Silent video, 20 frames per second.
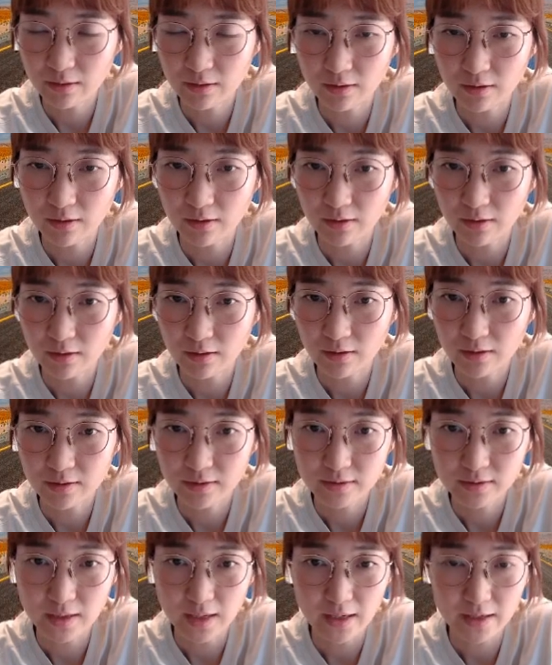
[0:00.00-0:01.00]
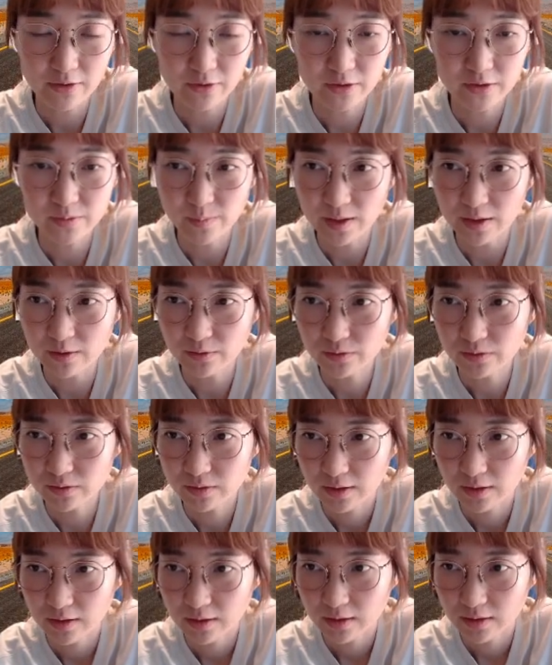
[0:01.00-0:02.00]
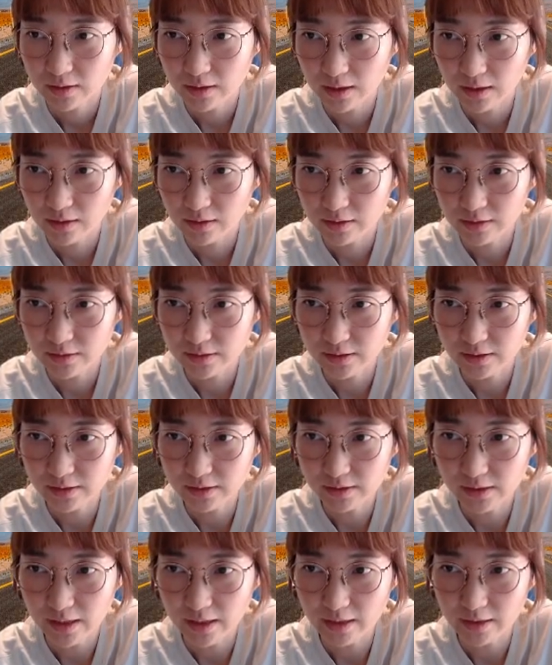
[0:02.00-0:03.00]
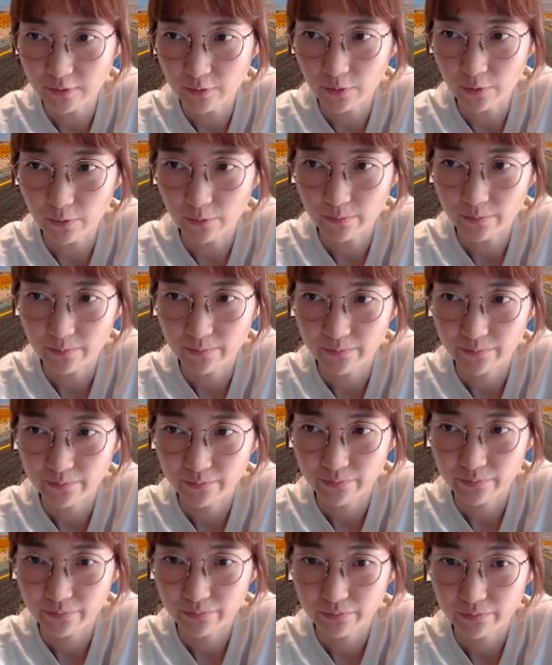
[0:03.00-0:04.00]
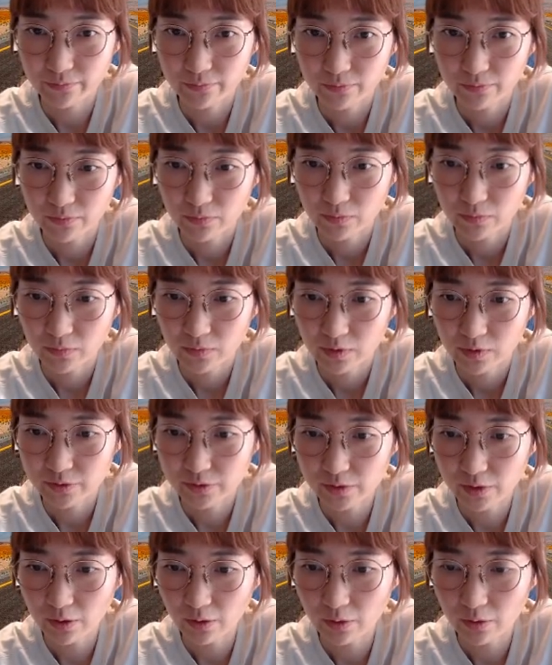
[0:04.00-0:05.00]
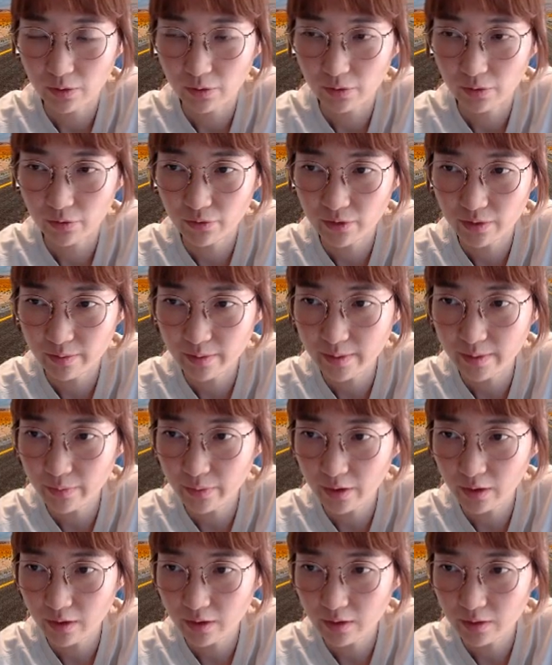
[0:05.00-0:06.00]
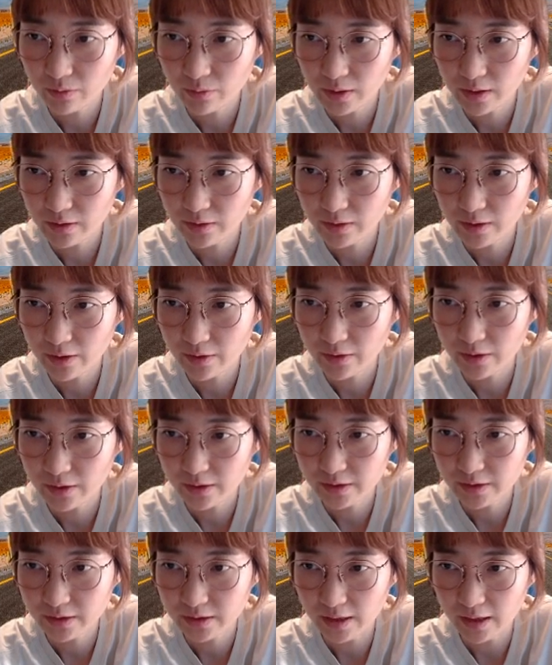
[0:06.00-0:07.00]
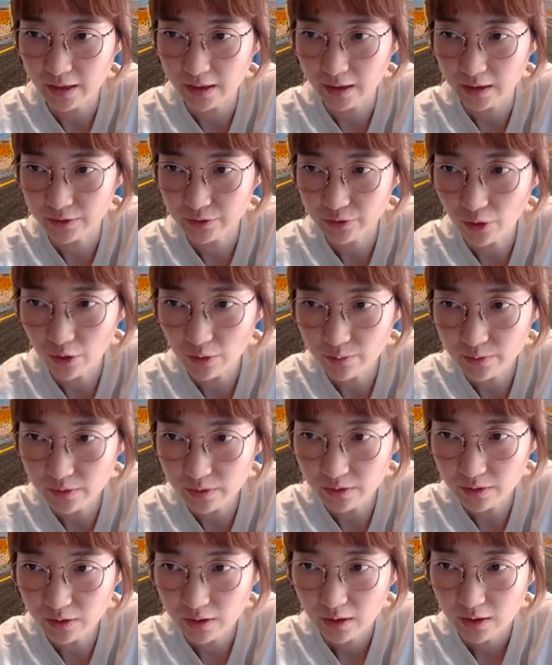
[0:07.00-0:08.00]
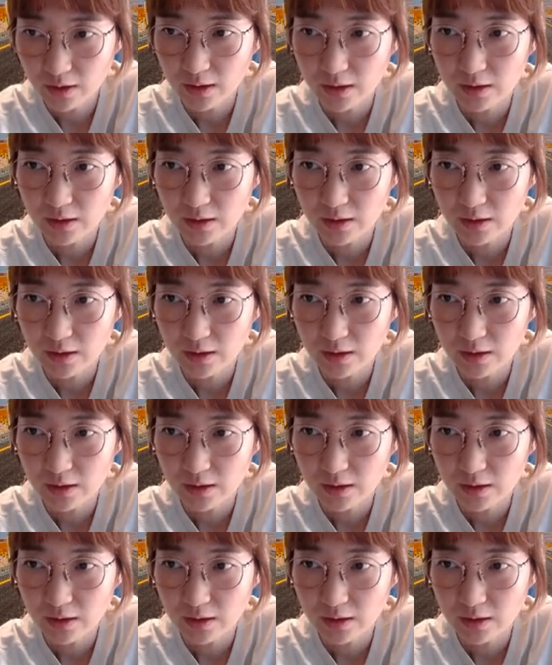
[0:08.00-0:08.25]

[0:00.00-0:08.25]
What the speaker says: make a tiger's mouth, then this is a call. So remember, when there is a double